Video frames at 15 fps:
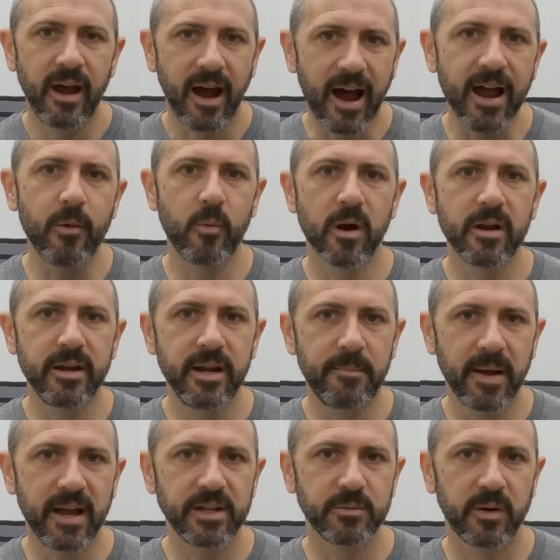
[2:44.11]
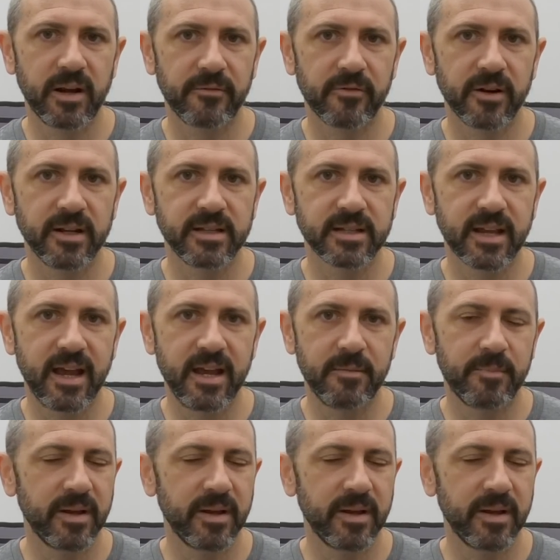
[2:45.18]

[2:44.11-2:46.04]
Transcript: I wear knee pads whenever I skate,